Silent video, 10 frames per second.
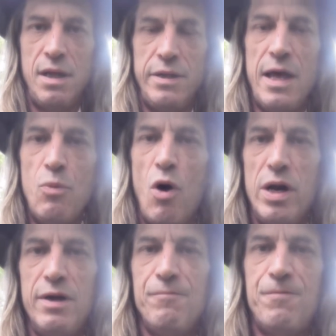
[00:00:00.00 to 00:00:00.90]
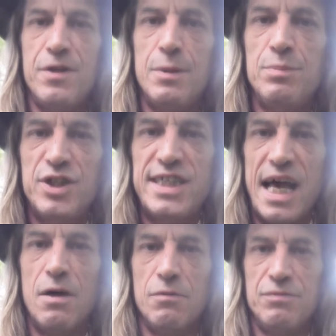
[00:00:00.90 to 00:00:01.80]
They want it for
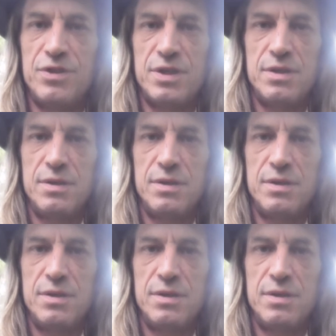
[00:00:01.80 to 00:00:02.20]
themselves.